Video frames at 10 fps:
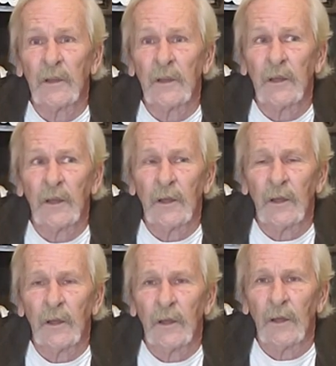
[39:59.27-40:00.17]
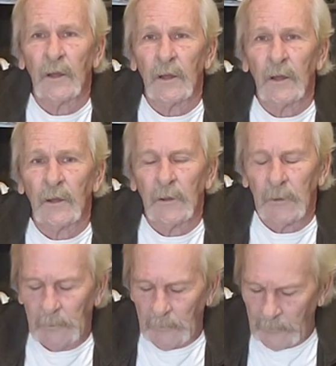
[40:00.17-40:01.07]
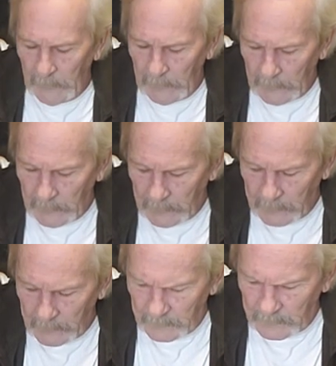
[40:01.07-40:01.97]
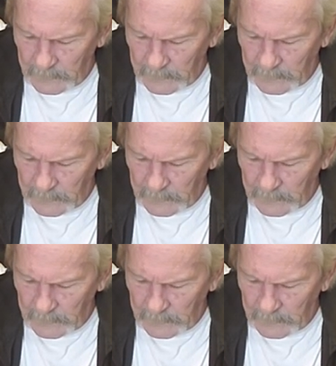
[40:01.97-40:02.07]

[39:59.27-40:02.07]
Nobody speaks.